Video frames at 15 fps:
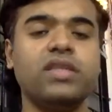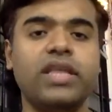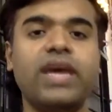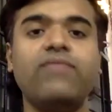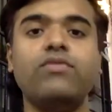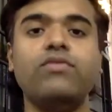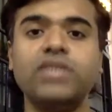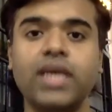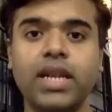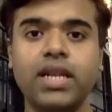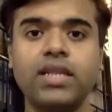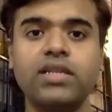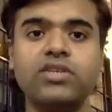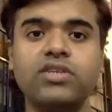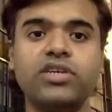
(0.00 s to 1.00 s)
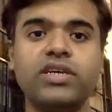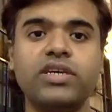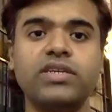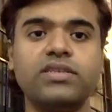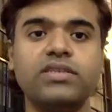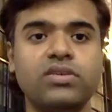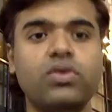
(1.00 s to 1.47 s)
they have to sell the
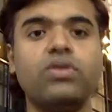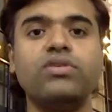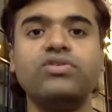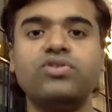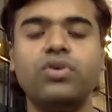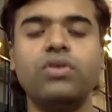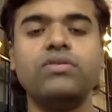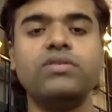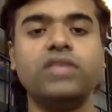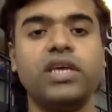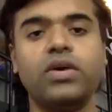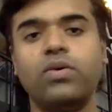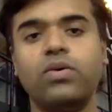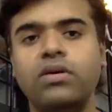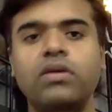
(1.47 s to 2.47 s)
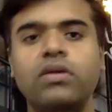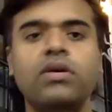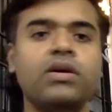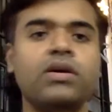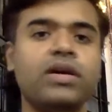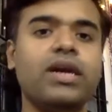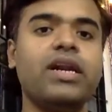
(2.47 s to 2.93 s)
shares or the stocks they
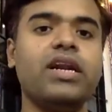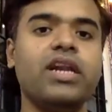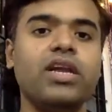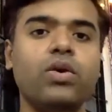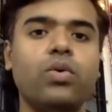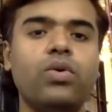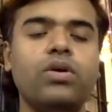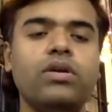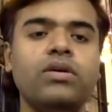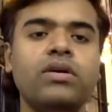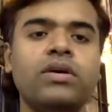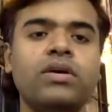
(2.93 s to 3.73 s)
currently hold.